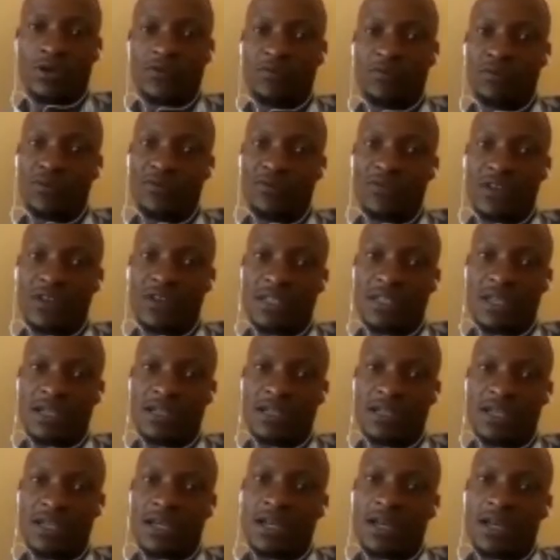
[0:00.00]
of movies,
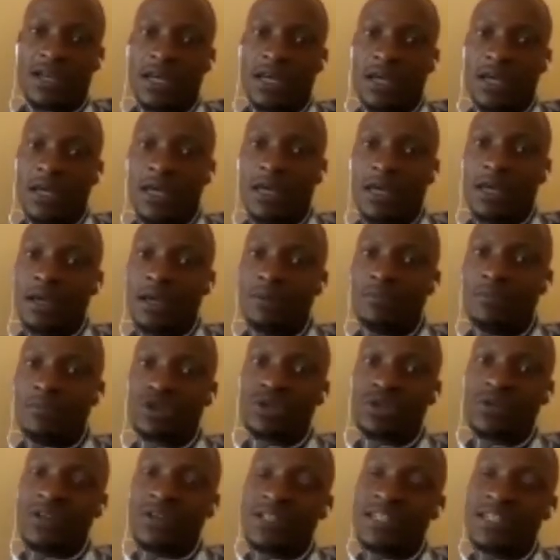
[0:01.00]
and
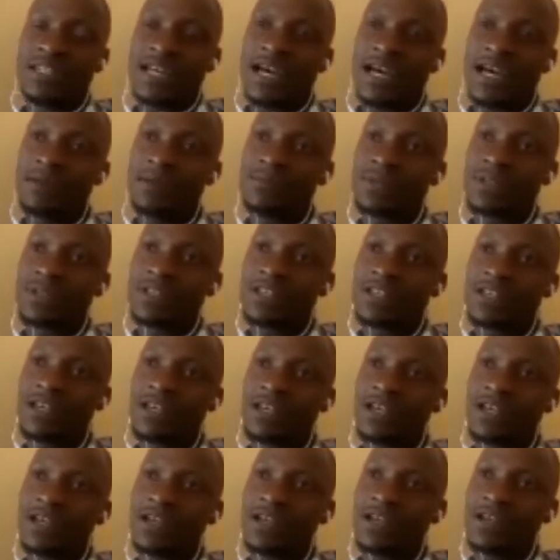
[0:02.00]
most of the times
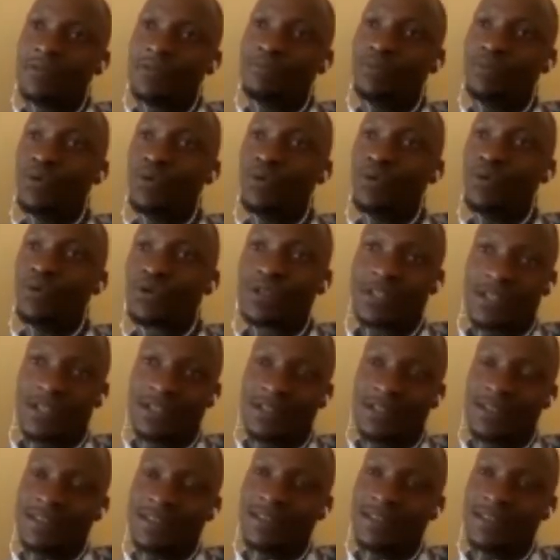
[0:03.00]
books.